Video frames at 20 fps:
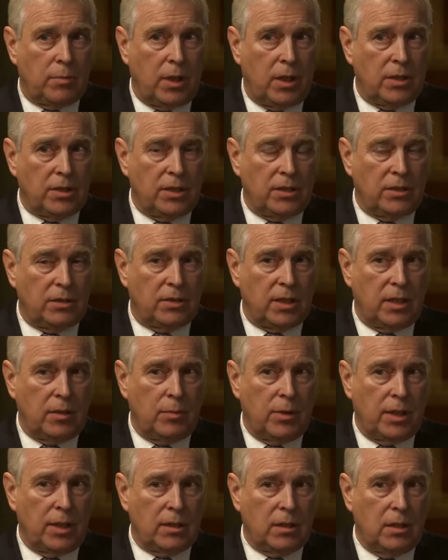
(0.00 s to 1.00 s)
party to
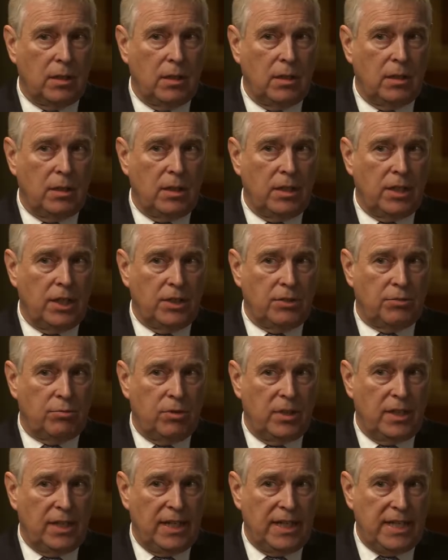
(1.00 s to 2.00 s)
celebrate his
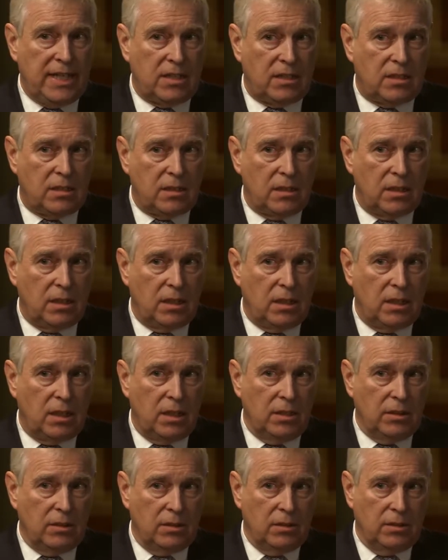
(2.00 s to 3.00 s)
release
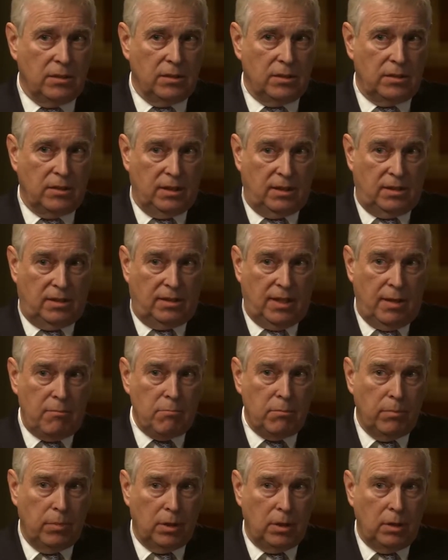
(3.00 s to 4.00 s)
in
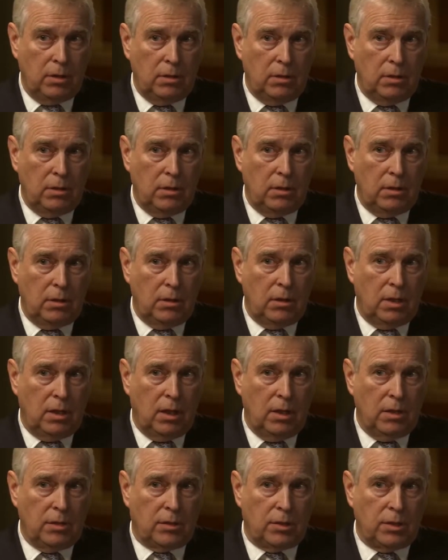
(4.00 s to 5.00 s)
December,
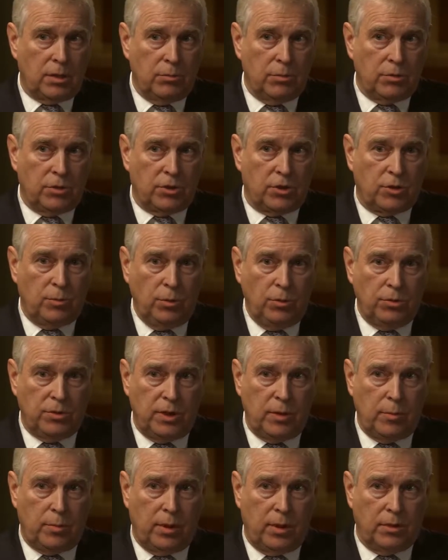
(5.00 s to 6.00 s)
because it was a small
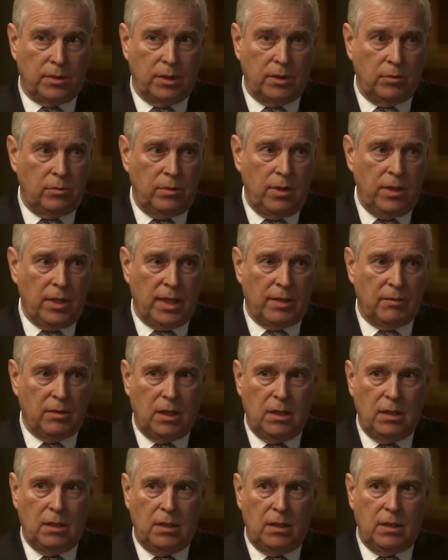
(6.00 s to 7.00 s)
dinner party. There were only
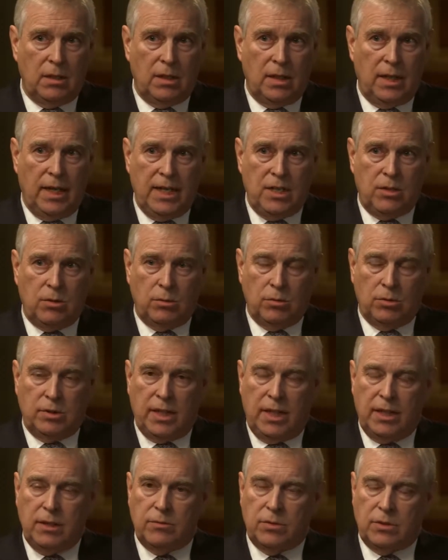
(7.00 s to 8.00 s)
8 or
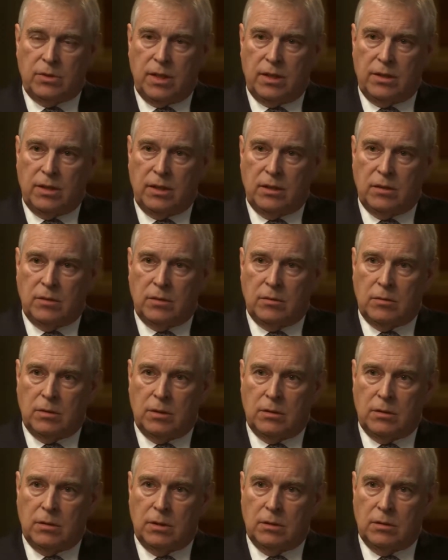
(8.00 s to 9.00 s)
10 of us, I think, at
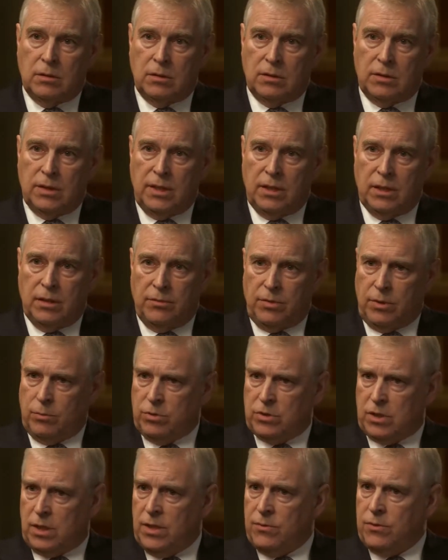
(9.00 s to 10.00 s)
the dinner. If
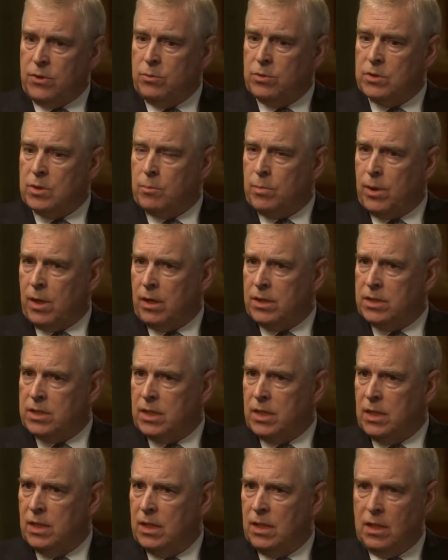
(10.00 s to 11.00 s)
there was a
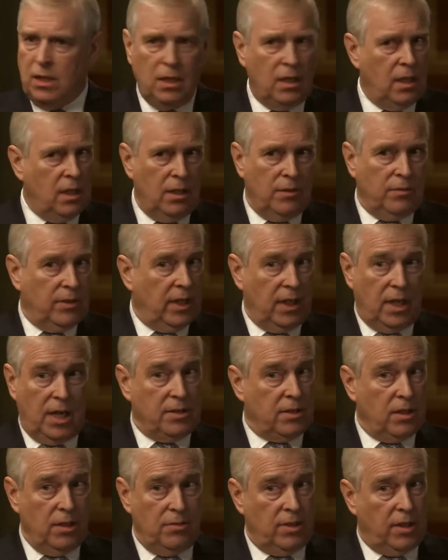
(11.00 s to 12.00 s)
party, then
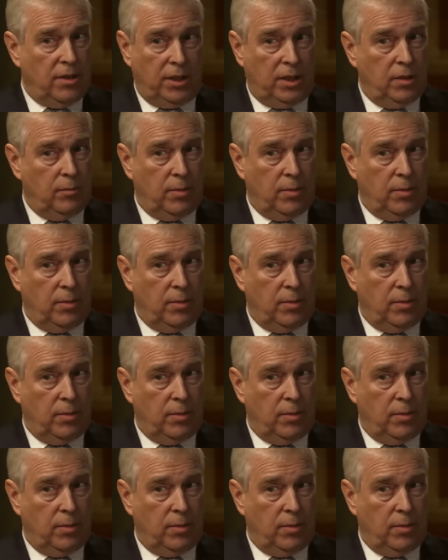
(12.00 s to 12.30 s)
I'd know nothing